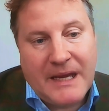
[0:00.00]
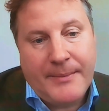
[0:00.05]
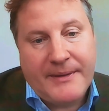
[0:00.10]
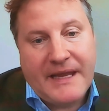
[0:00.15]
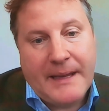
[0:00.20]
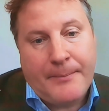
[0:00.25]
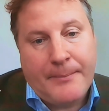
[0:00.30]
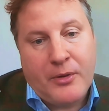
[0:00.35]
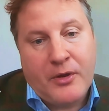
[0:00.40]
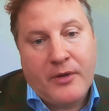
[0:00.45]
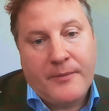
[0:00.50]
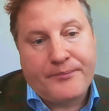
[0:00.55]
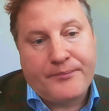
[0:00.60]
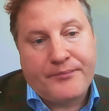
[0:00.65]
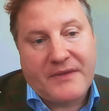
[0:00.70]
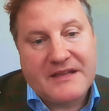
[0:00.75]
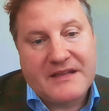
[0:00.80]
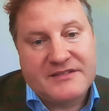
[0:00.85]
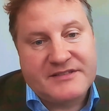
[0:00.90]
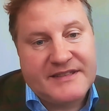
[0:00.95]
Maybe they
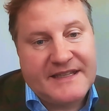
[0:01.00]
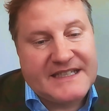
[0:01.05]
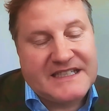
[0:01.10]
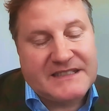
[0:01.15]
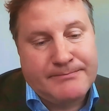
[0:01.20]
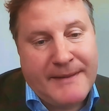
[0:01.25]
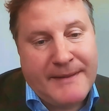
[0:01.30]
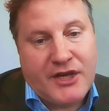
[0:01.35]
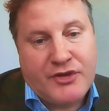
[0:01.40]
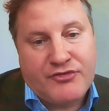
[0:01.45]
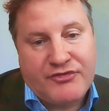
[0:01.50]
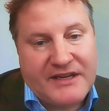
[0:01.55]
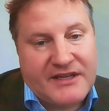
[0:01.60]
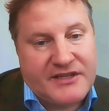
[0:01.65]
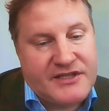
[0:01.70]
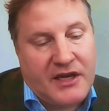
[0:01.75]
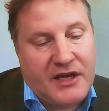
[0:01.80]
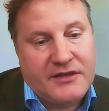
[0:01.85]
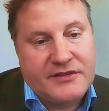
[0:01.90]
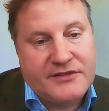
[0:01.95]
put six
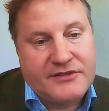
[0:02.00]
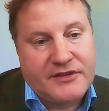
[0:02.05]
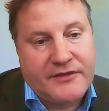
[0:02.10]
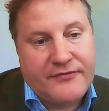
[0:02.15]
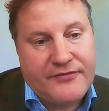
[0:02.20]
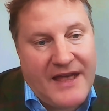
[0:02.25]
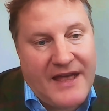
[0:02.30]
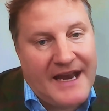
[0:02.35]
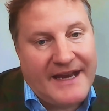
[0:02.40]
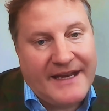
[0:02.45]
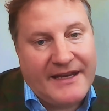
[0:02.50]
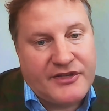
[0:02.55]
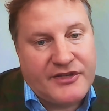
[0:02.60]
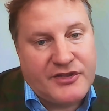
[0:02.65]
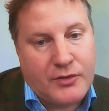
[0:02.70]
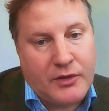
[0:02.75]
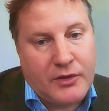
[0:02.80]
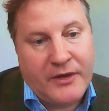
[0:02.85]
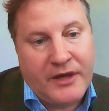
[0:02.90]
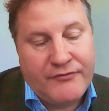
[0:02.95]
metric tons of that
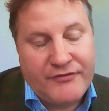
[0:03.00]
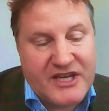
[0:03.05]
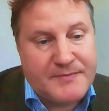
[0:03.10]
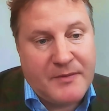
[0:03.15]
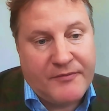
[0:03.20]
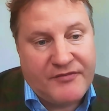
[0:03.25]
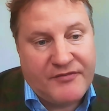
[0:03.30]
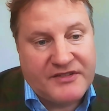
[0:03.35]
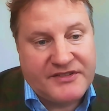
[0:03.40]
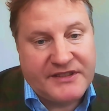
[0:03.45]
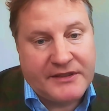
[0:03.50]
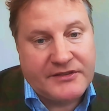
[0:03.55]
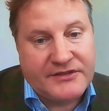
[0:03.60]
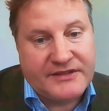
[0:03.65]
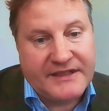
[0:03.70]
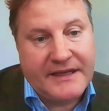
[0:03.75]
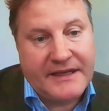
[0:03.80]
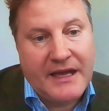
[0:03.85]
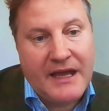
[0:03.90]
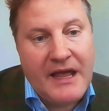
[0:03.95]
in, into an enrichment
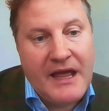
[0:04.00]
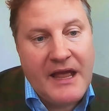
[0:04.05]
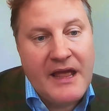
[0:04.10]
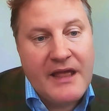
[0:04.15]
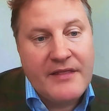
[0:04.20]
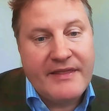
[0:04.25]
facility.